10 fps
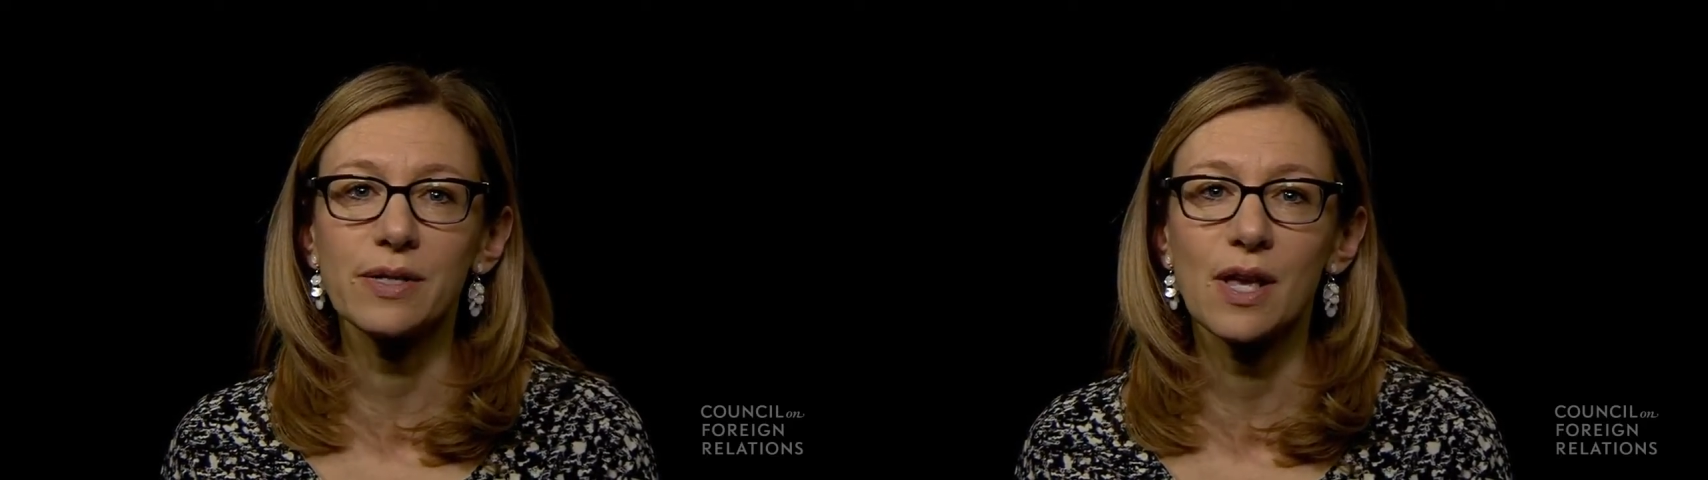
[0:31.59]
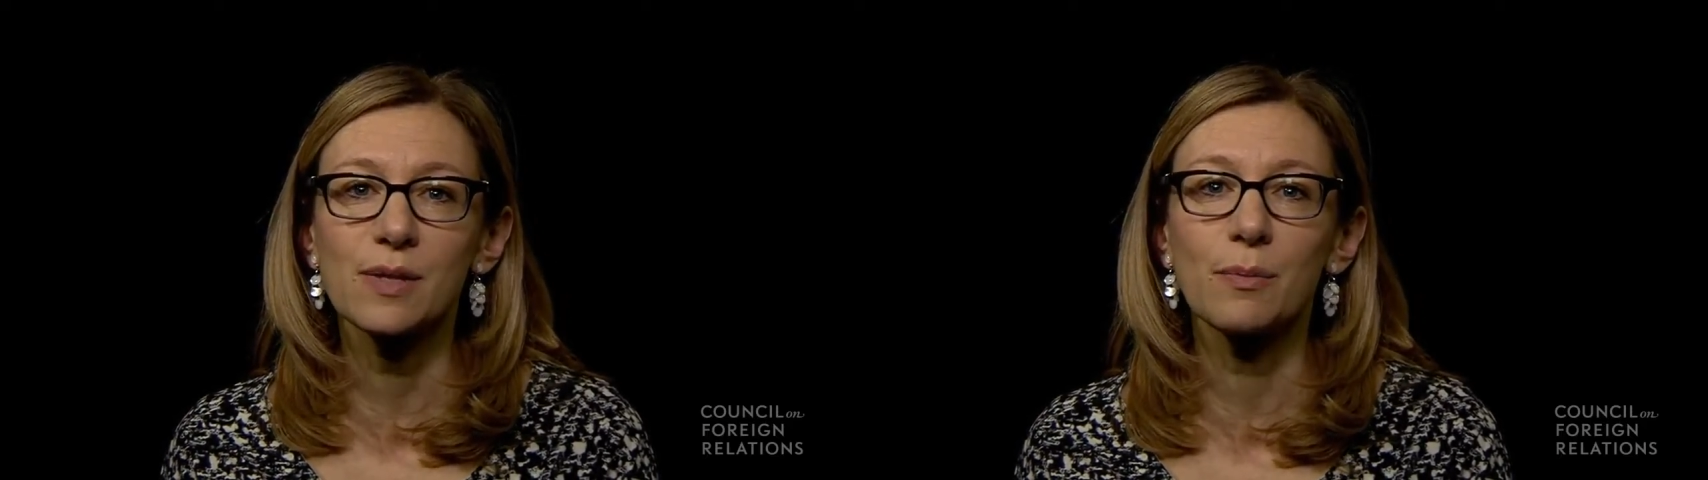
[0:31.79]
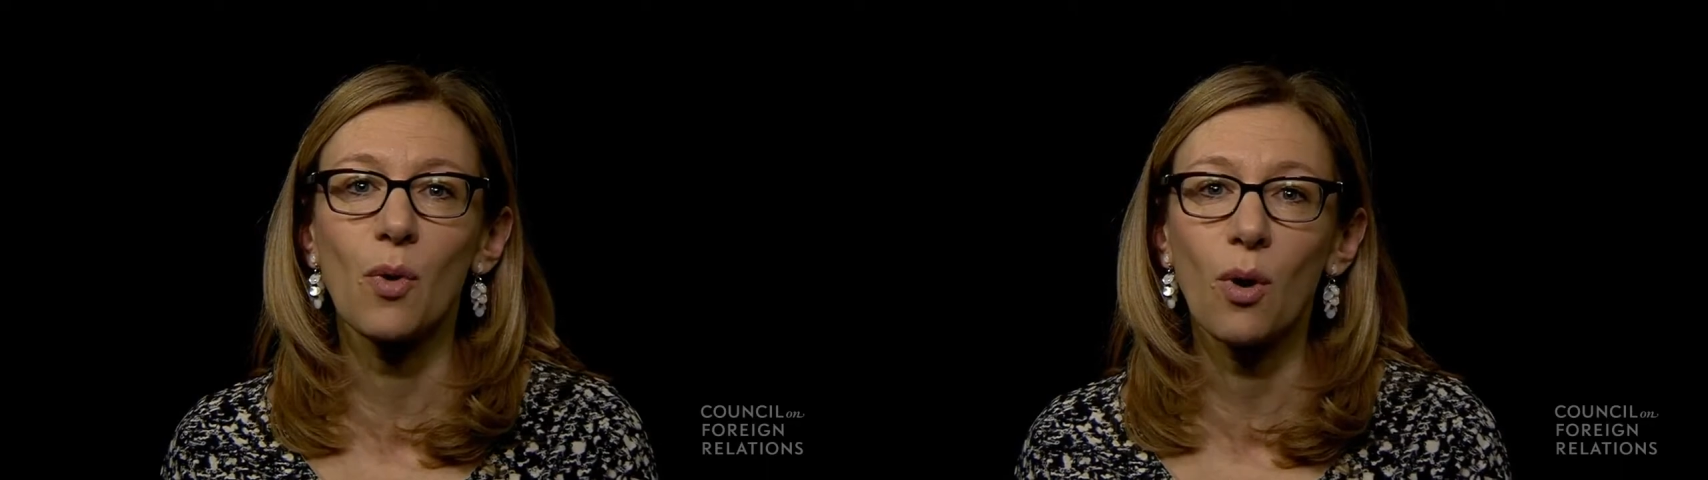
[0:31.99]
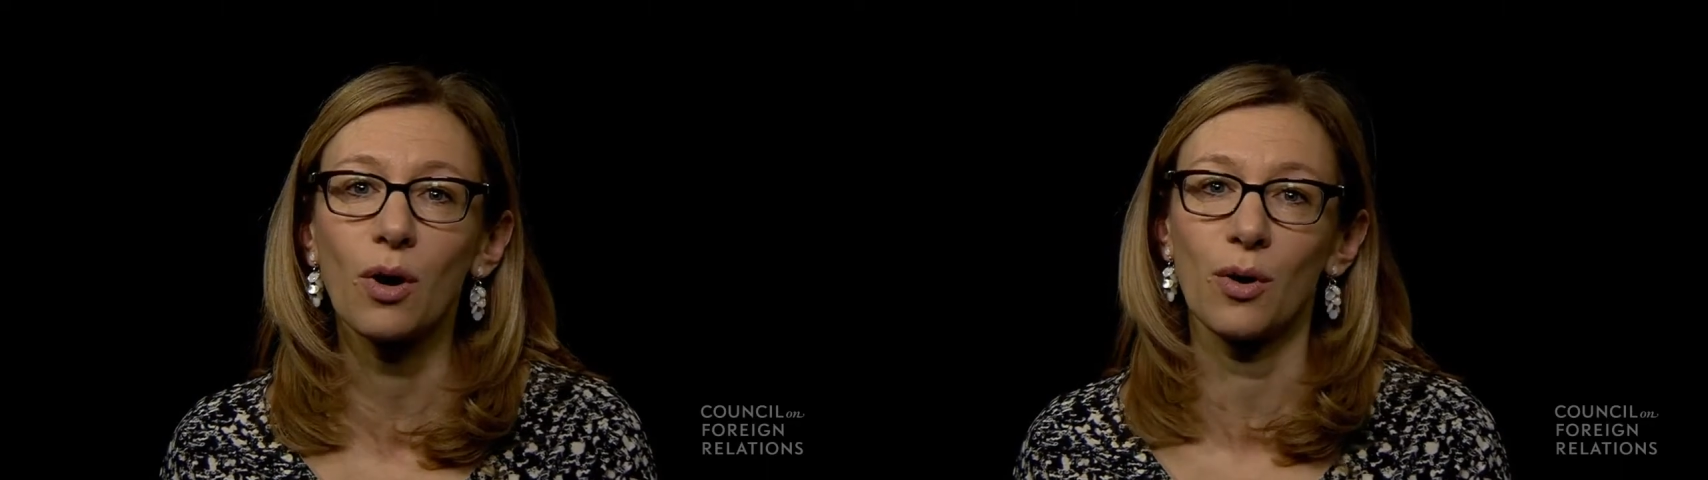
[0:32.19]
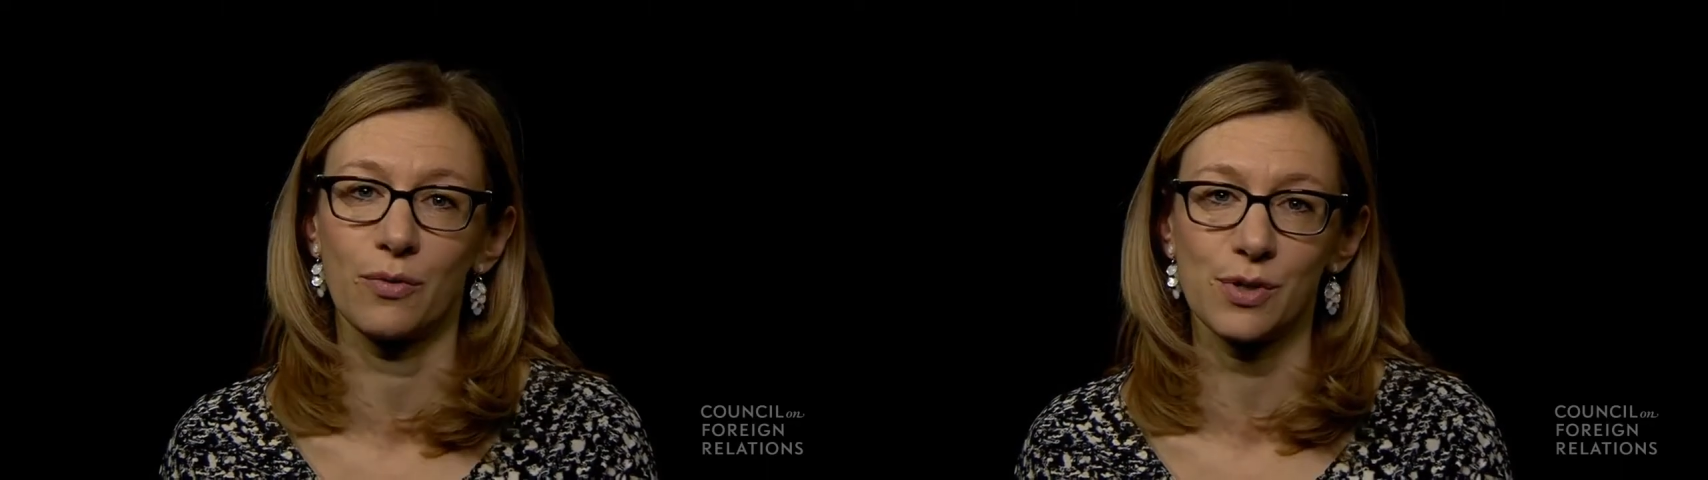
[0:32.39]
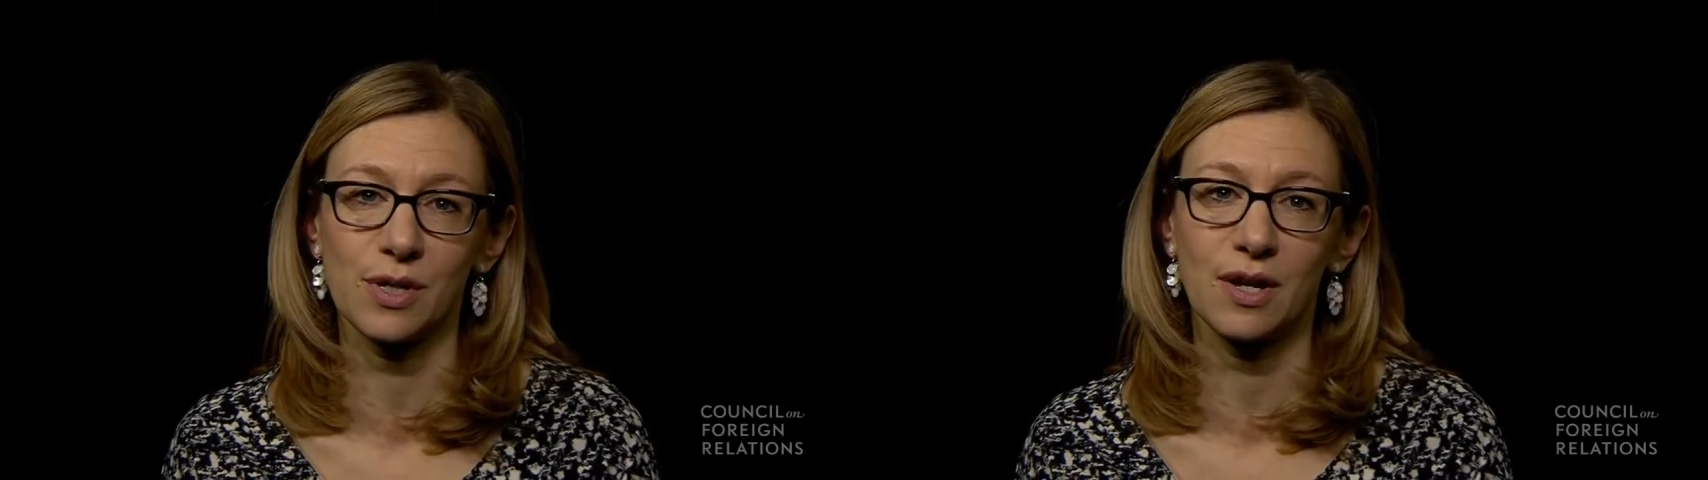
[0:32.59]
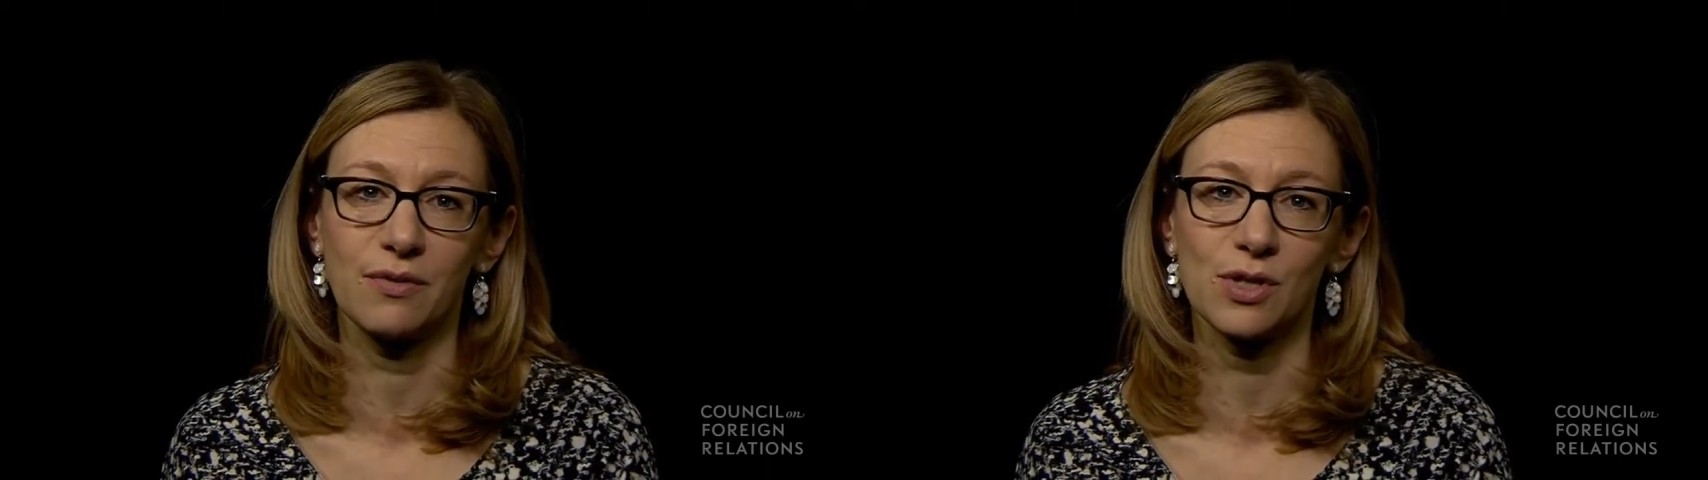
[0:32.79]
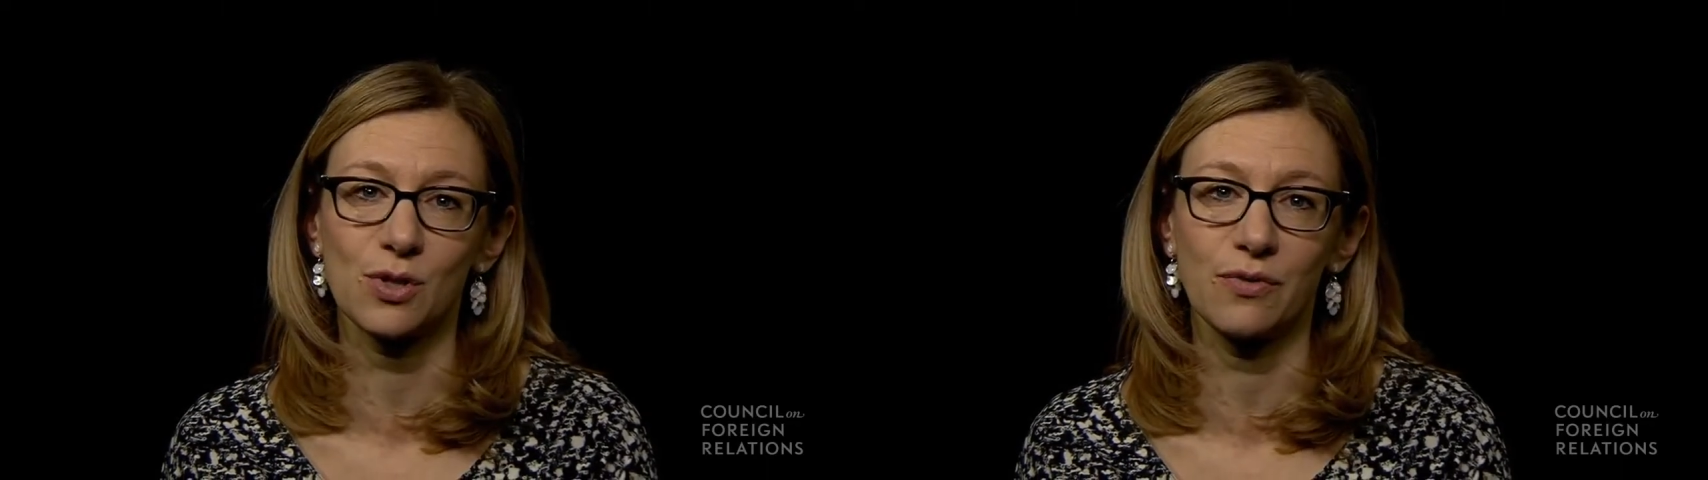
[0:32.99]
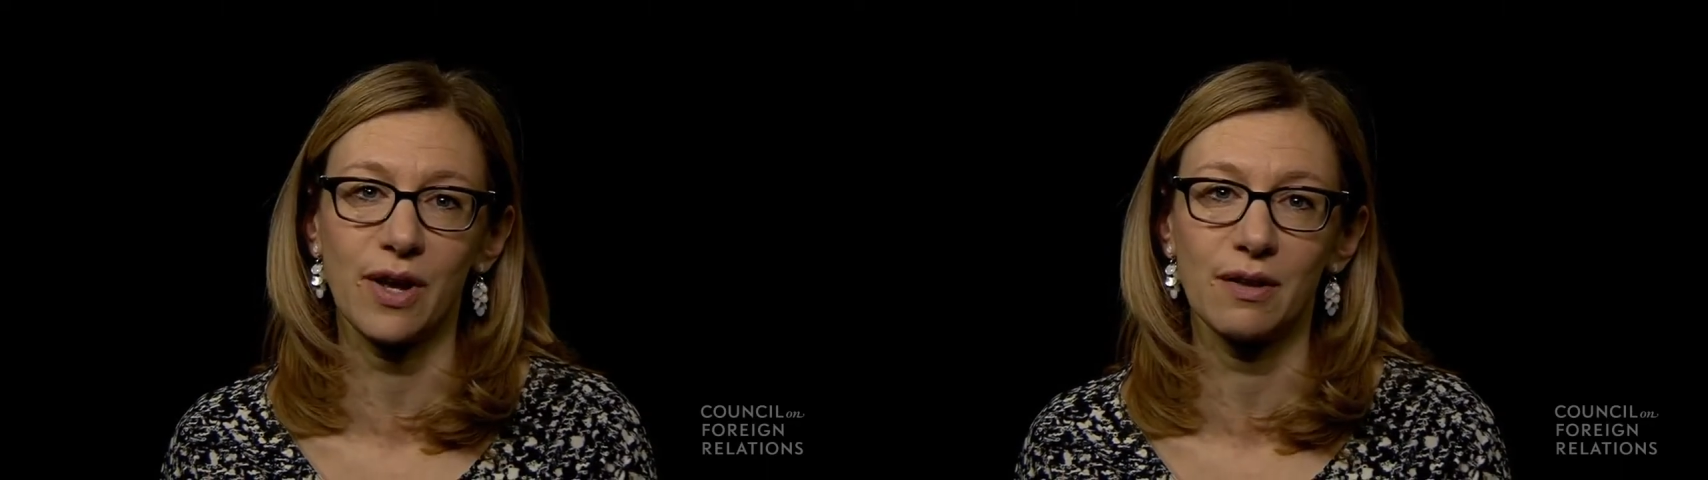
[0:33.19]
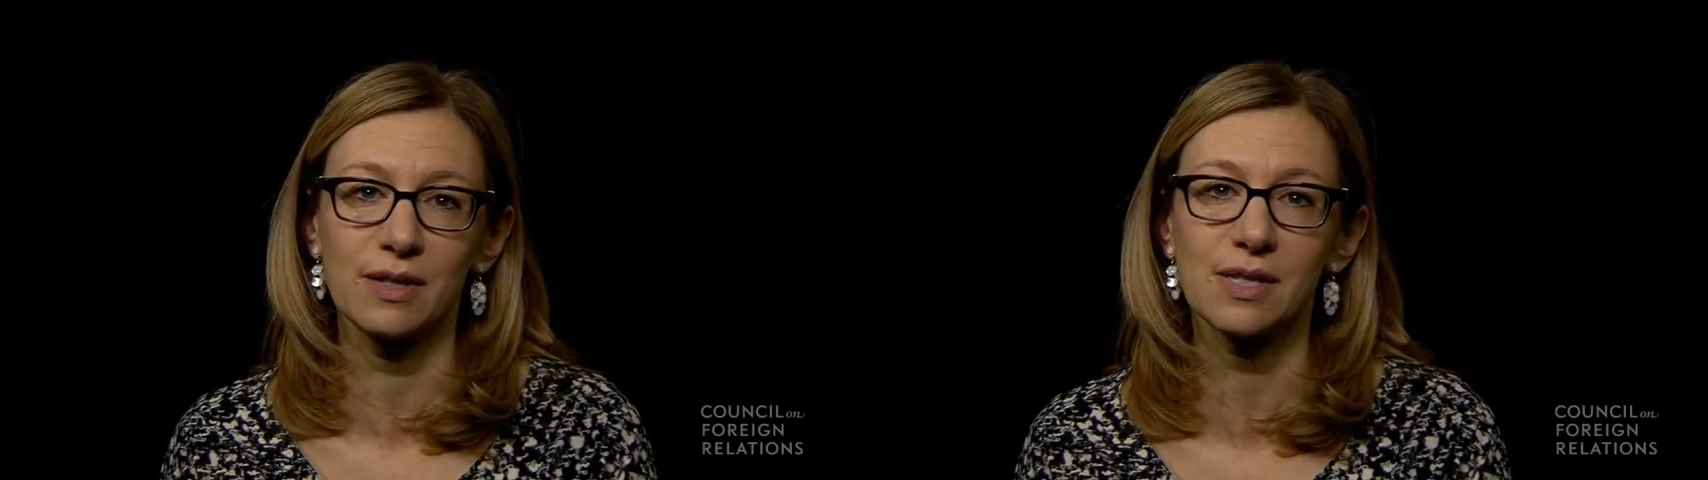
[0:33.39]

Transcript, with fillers: has more oversight of its surveillance